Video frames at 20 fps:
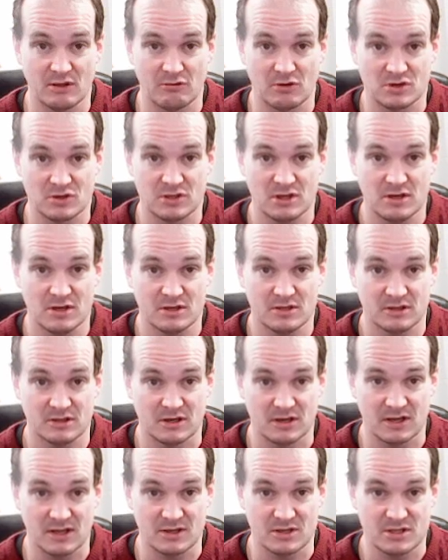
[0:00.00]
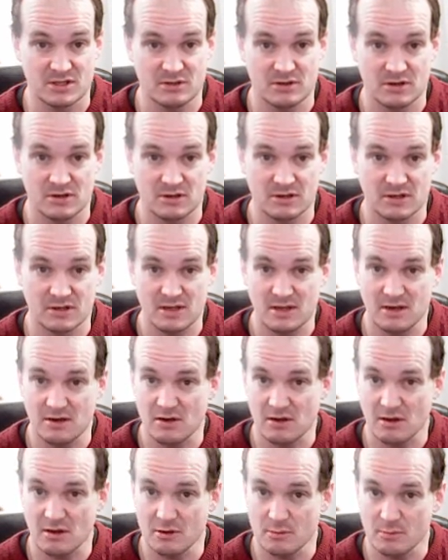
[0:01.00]
Rock Slide. Going to get the shield again, I
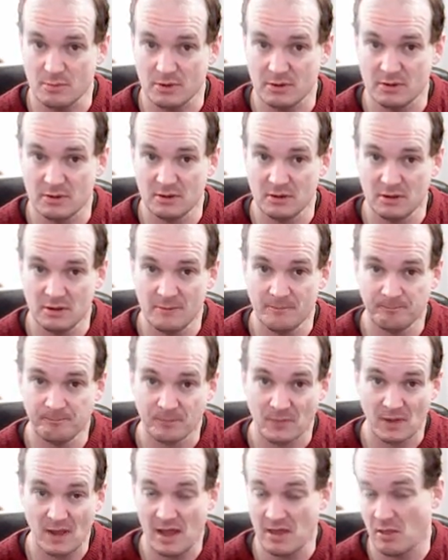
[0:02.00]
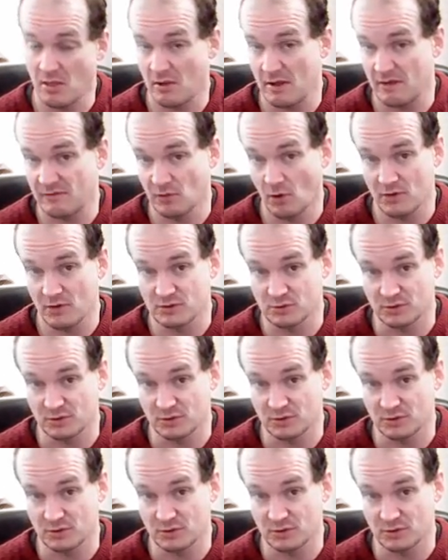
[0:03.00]
hope. If not, this